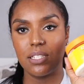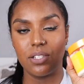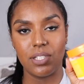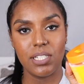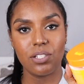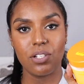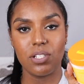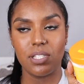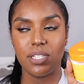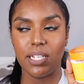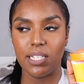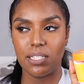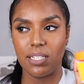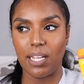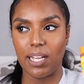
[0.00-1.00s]
So this costs
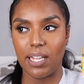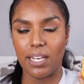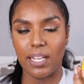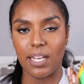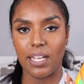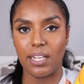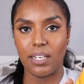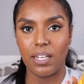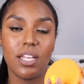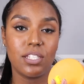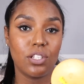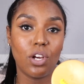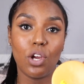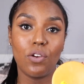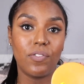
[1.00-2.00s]
$6.99. It's
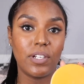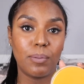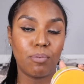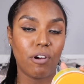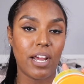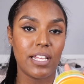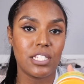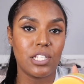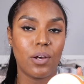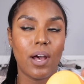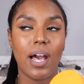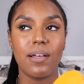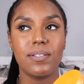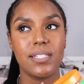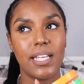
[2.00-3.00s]
not overly priced, so
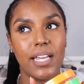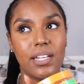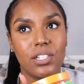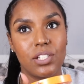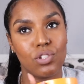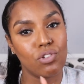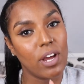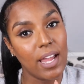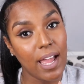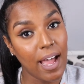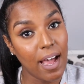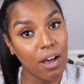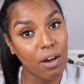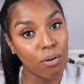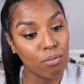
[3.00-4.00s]
I'll say just try it
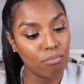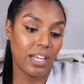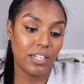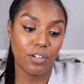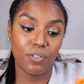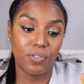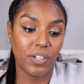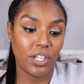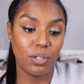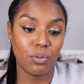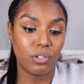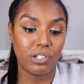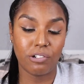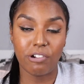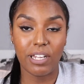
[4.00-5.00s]
out. I don't think you will
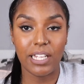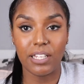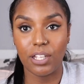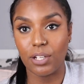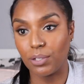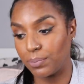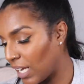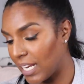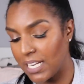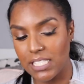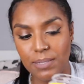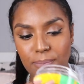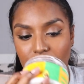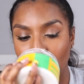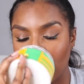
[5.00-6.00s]
regret it though. And it
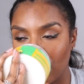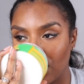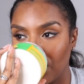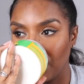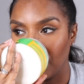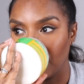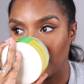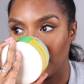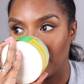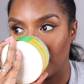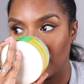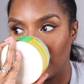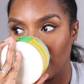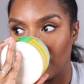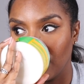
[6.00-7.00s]
smells
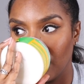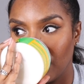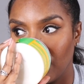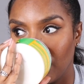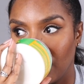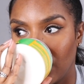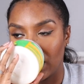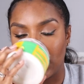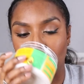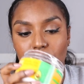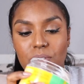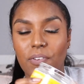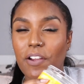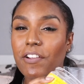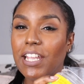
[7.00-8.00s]

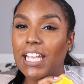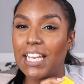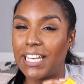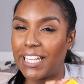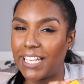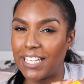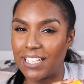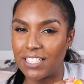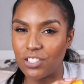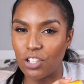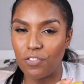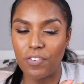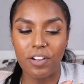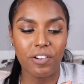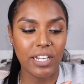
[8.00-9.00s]
very clean. It's got
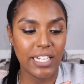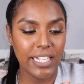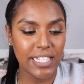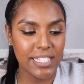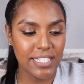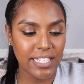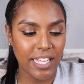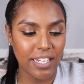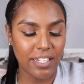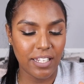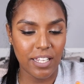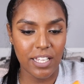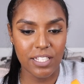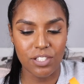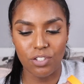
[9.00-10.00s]
a very clean scent.
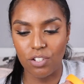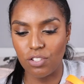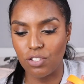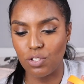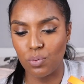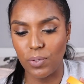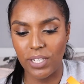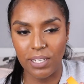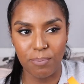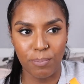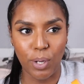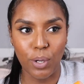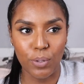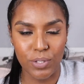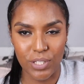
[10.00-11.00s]
It's not sweet and
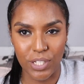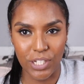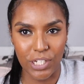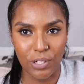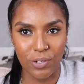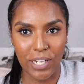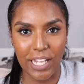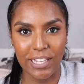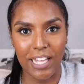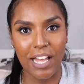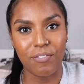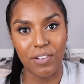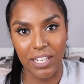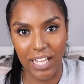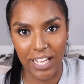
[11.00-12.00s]
potent, you know, like the
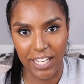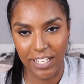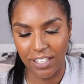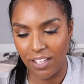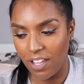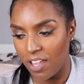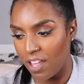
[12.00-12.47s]
other line.